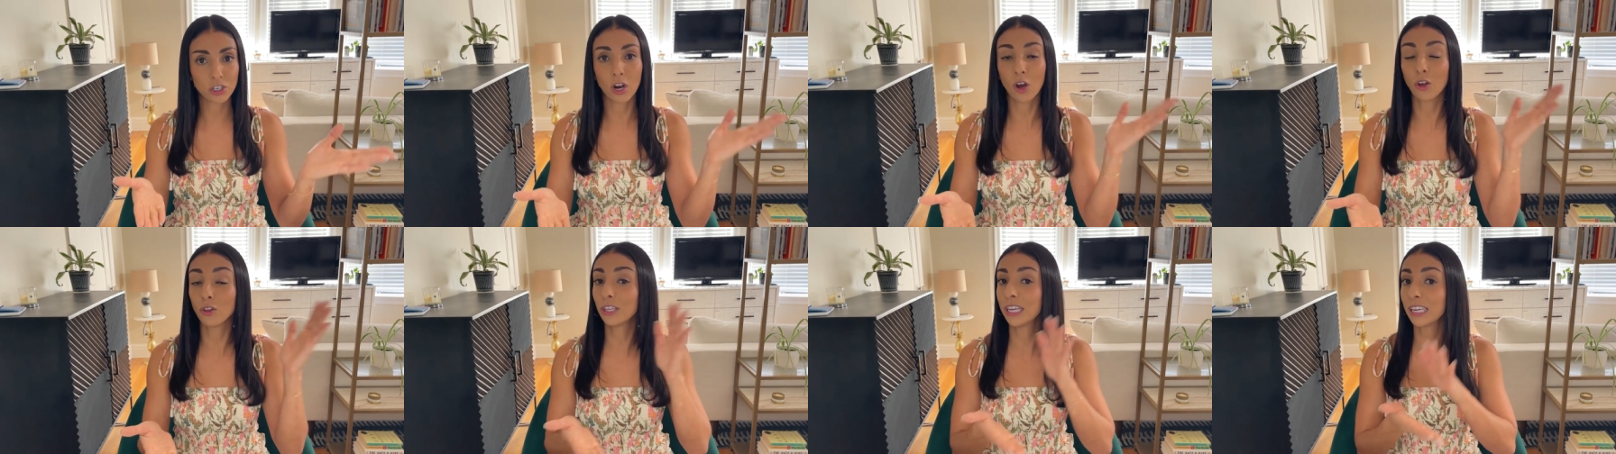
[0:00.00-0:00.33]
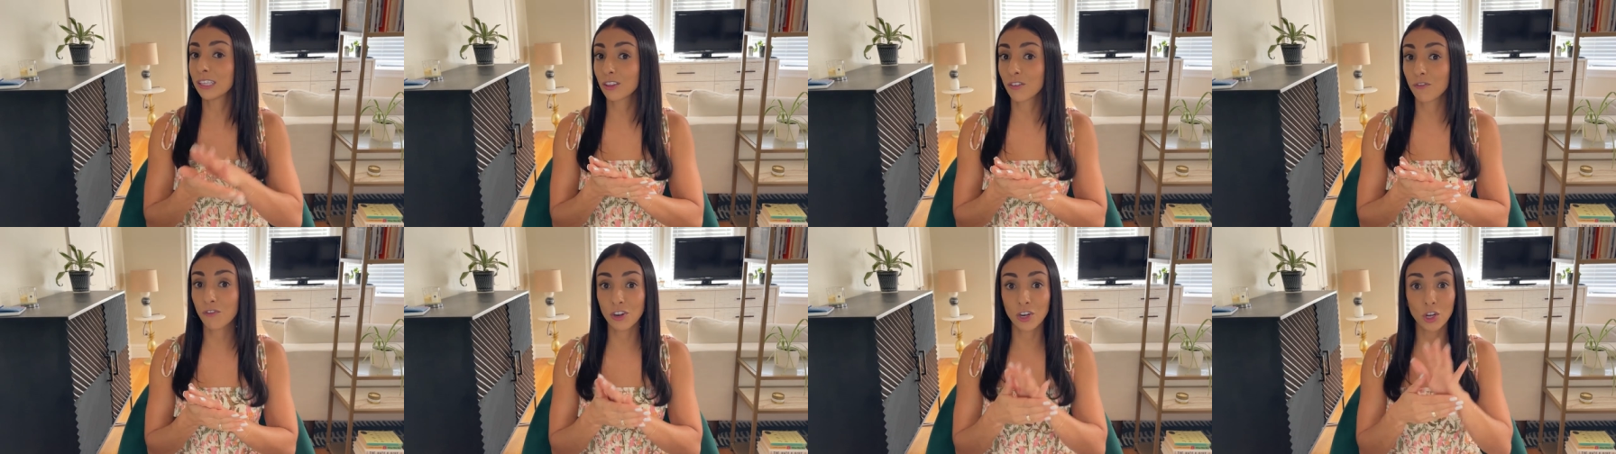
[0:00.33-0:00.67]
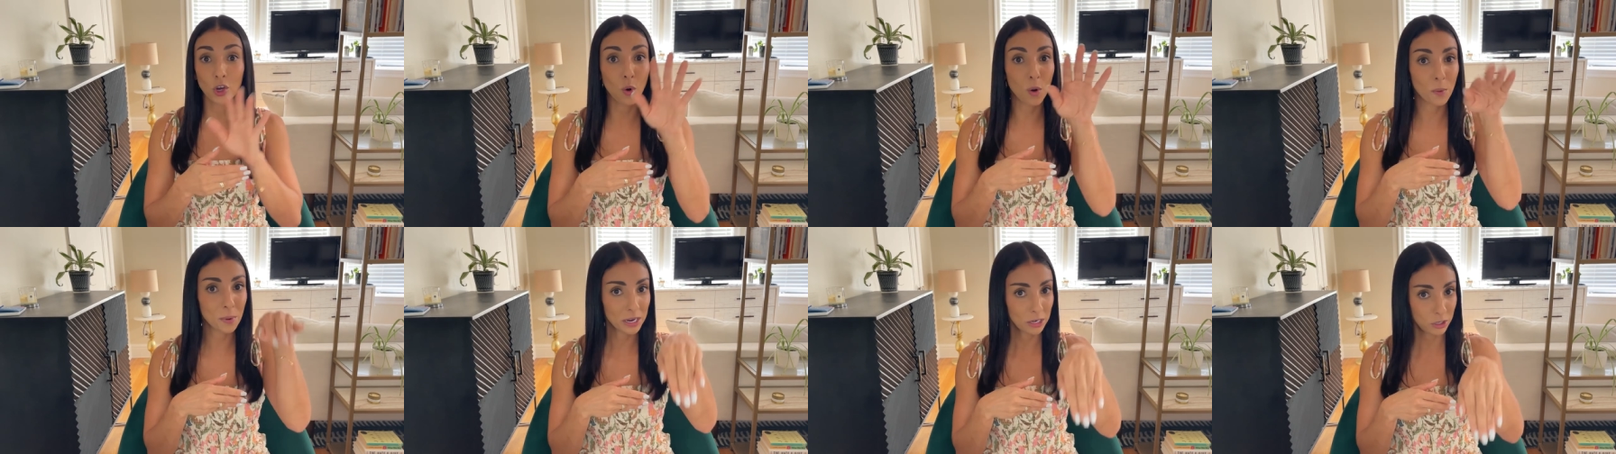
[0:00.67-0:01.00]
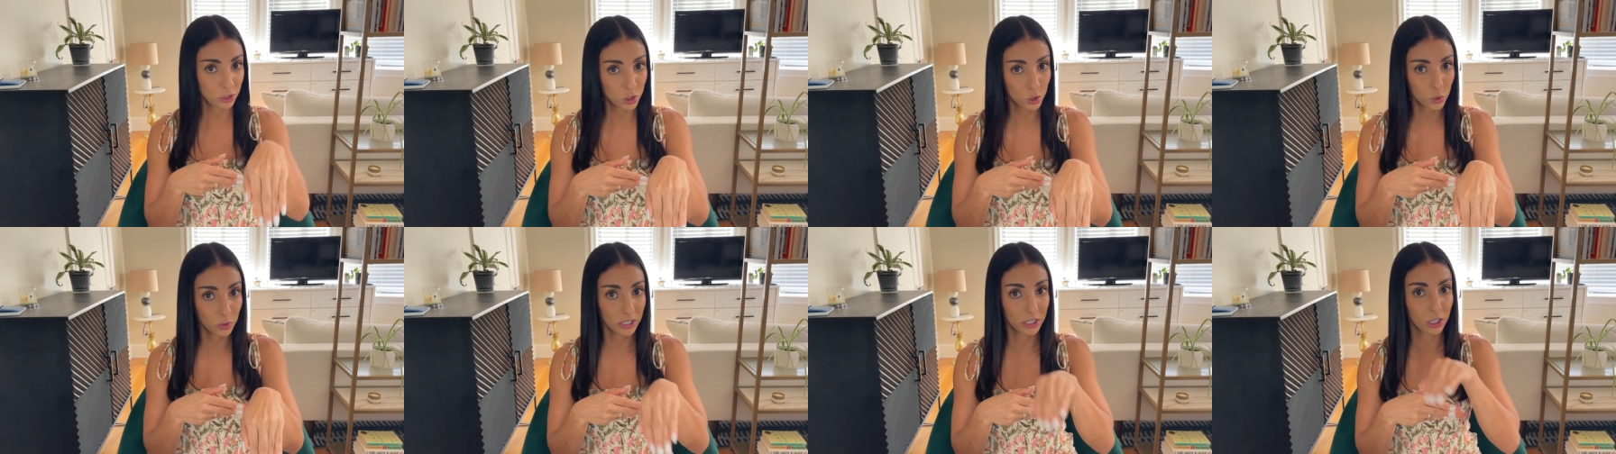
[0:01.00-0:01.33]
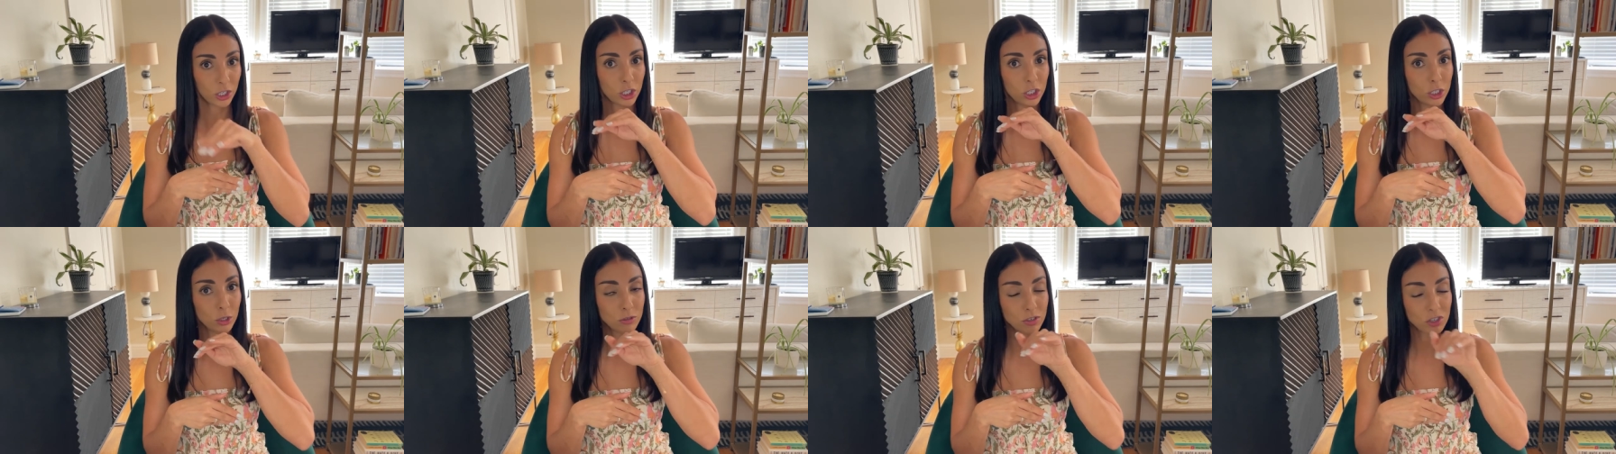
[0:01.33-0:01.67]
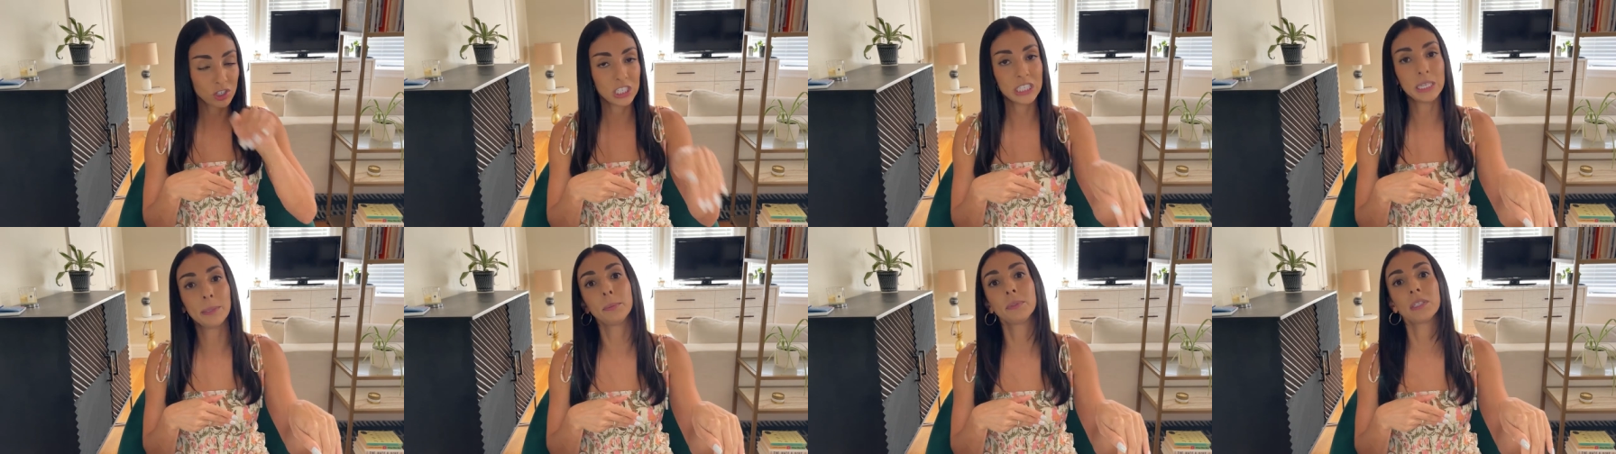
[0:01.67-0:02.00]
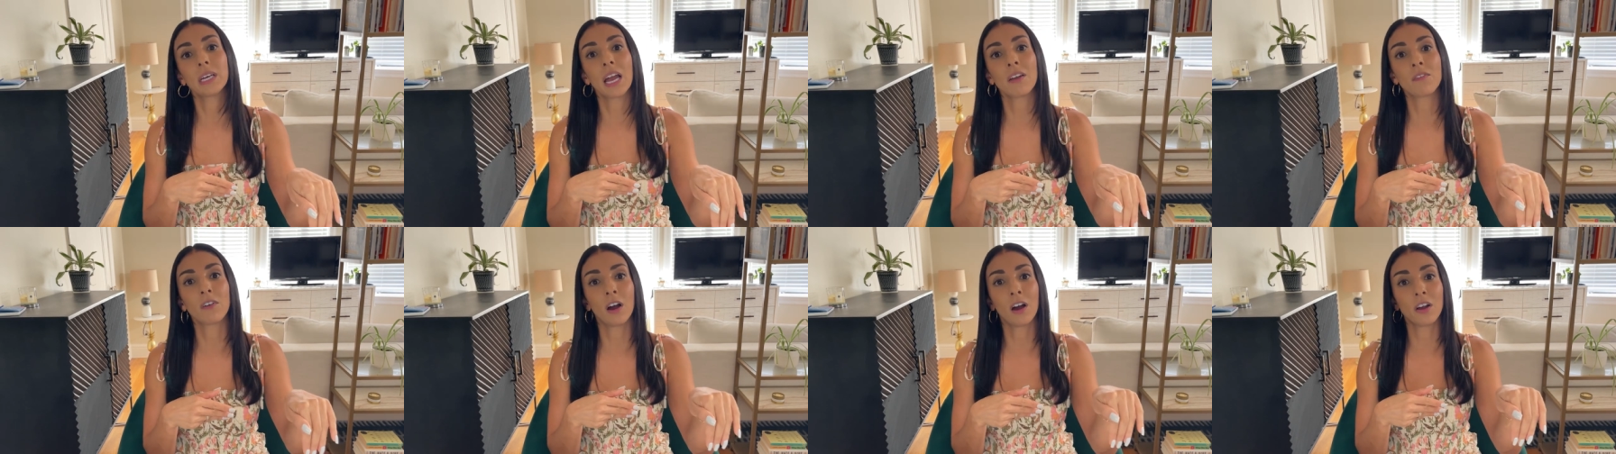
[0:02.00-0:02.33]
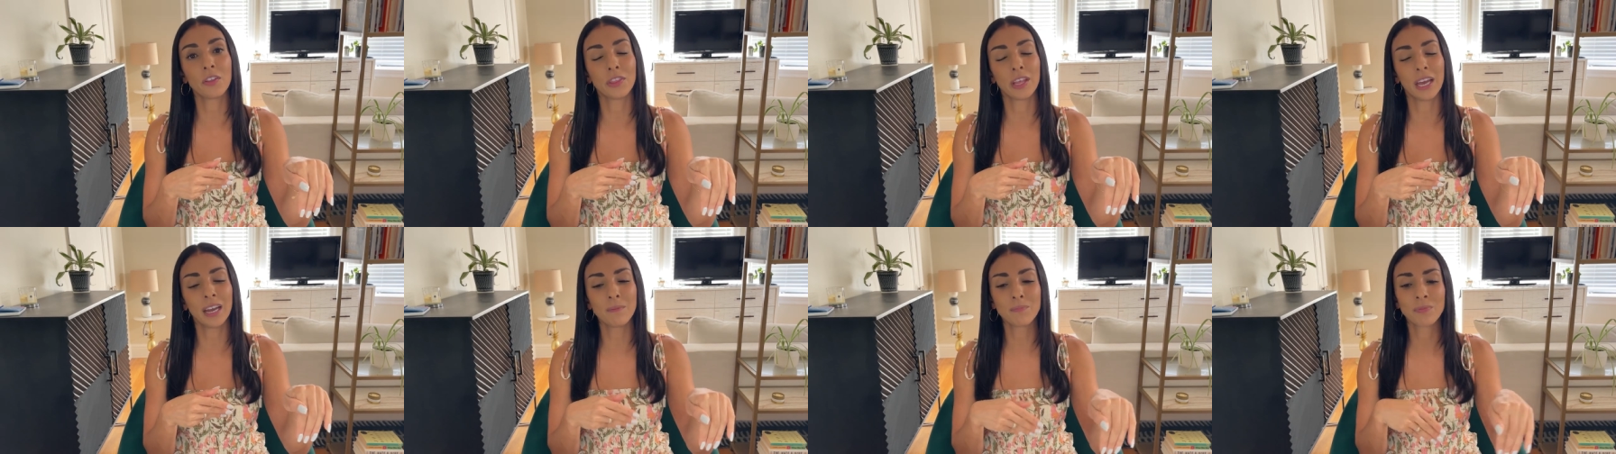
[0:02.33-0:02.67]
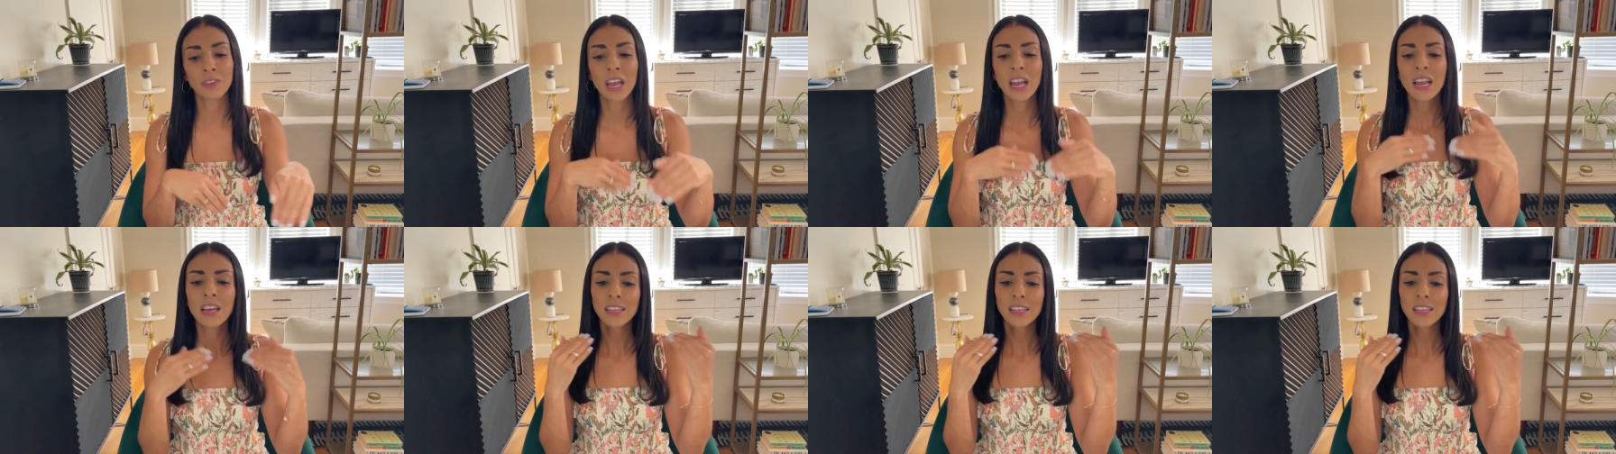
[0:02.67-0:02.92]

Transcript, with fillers: I'll link the video where we do like a huge deep dive on that.